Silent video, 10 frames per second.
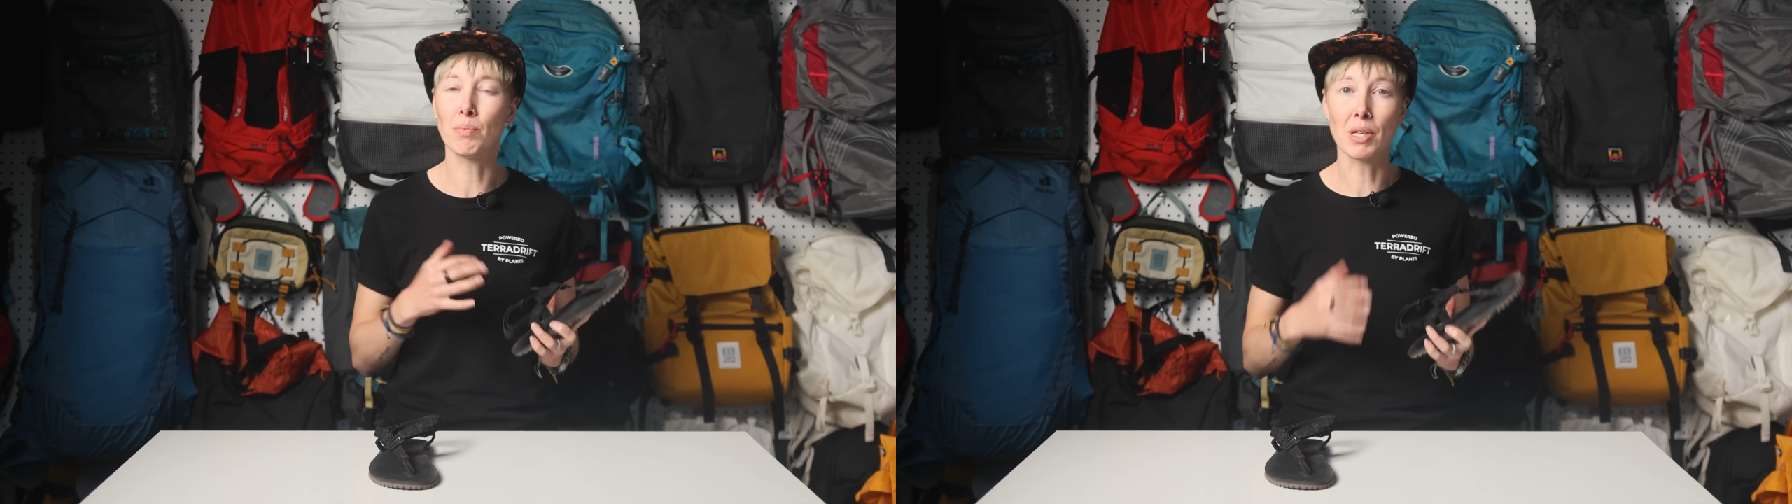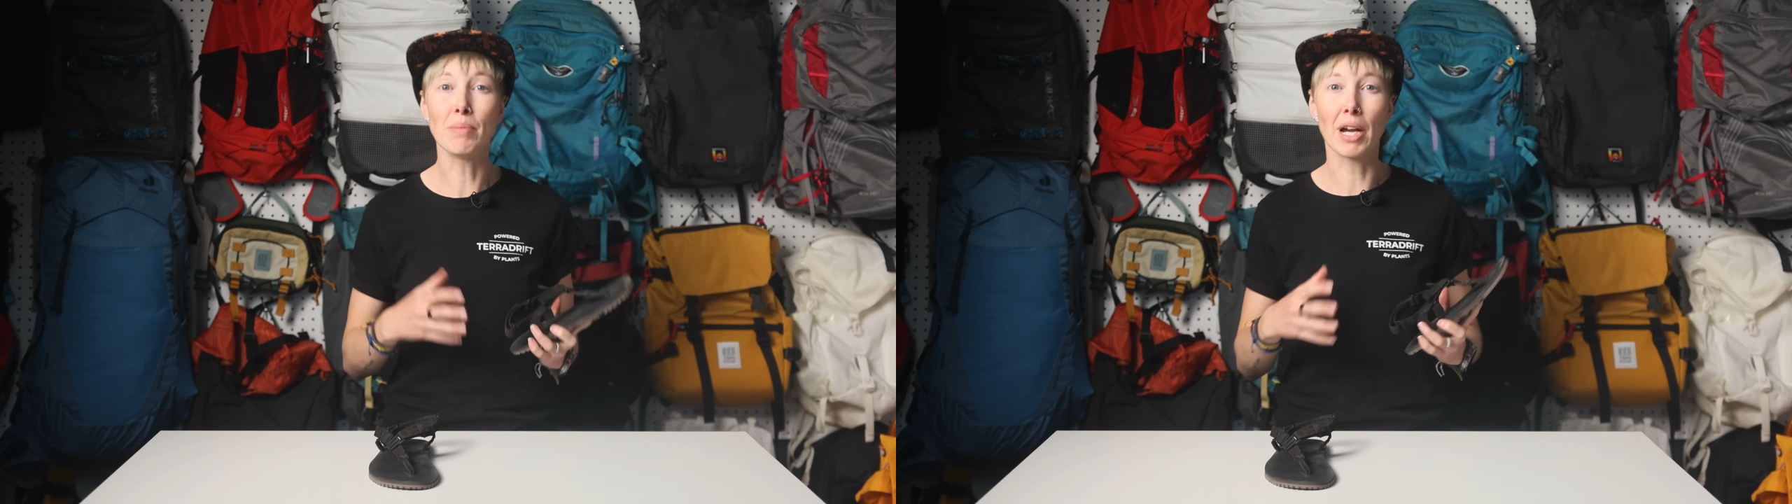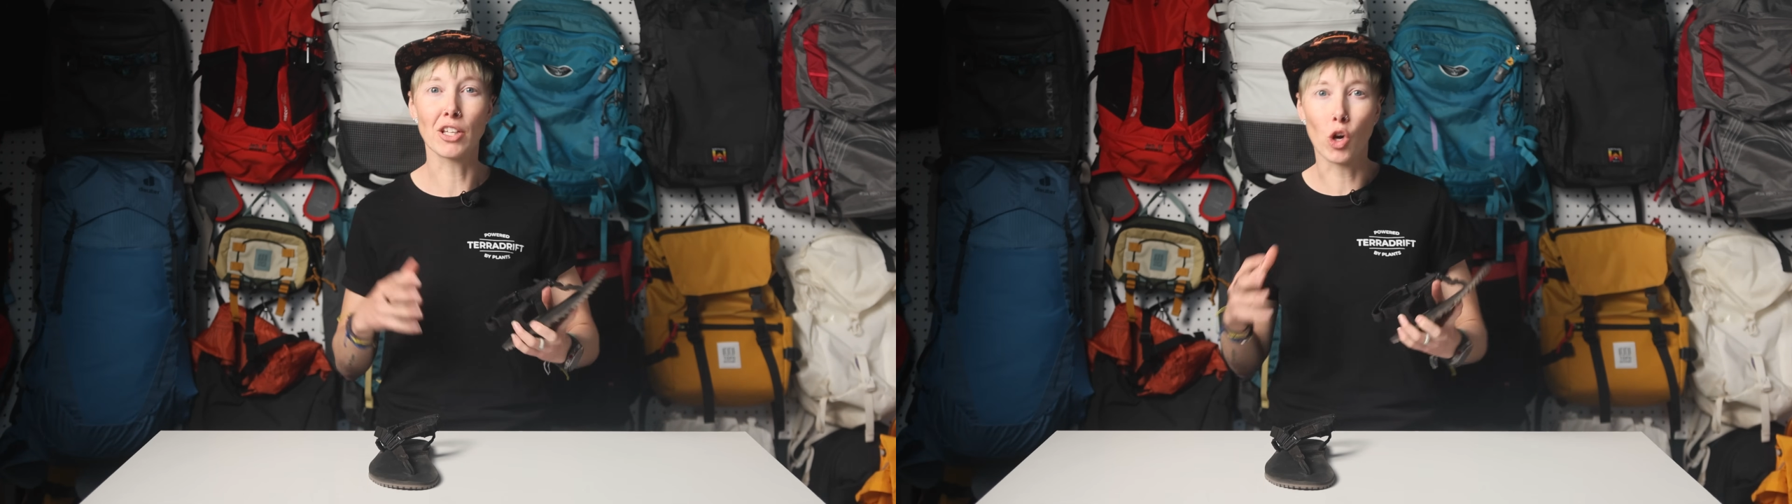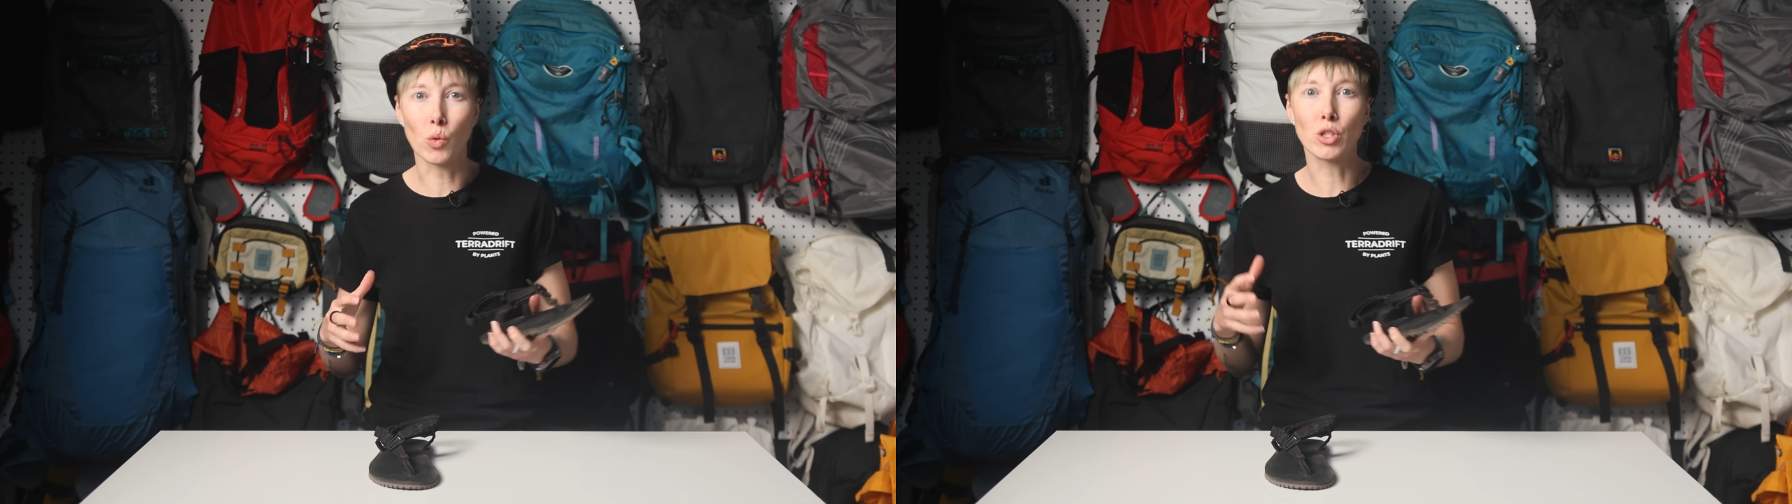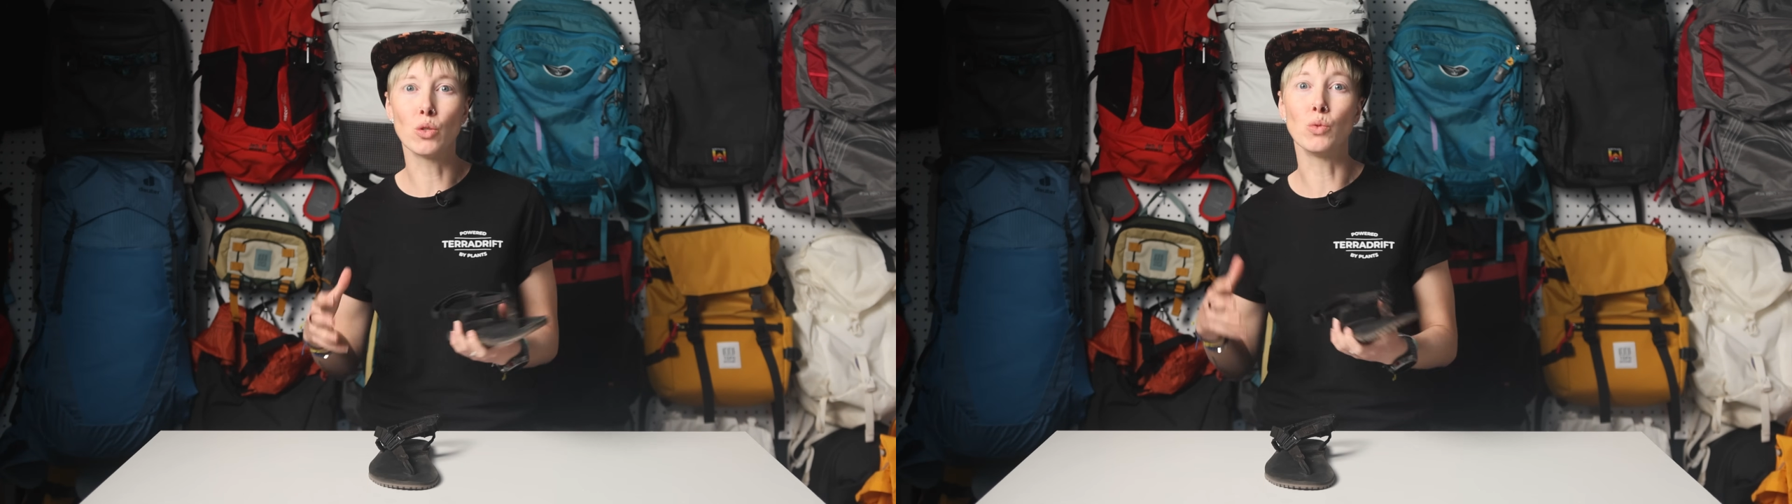be my
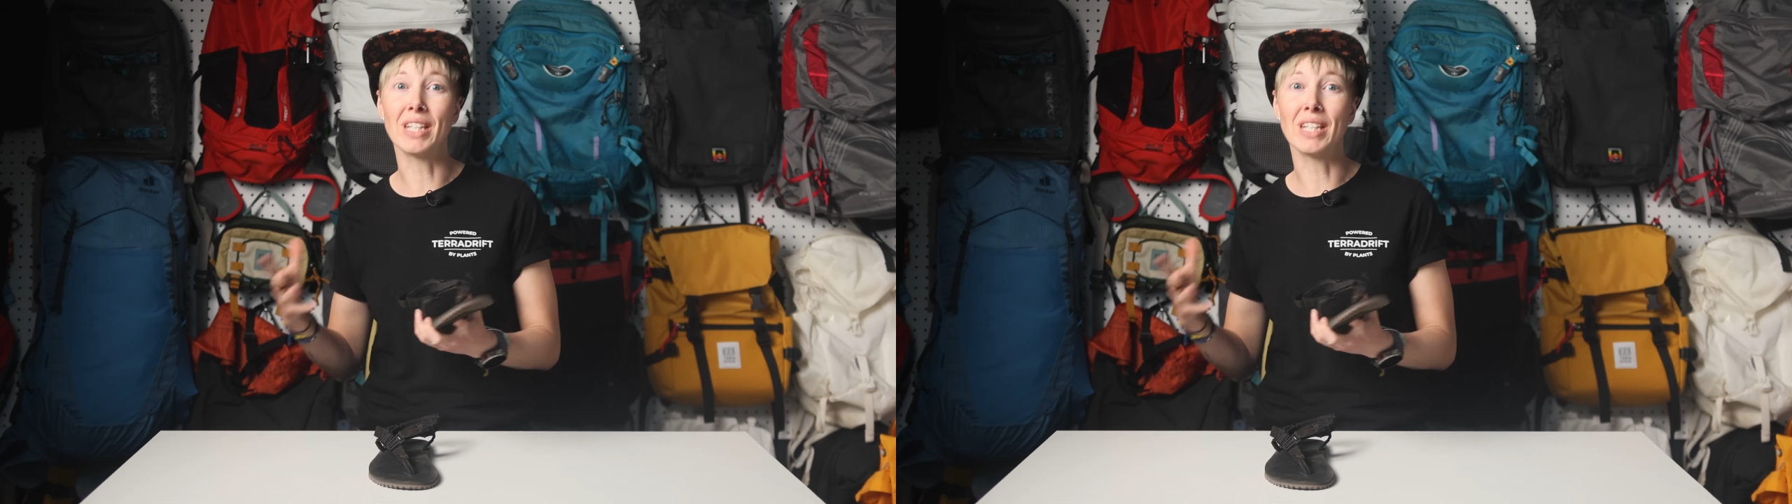go-to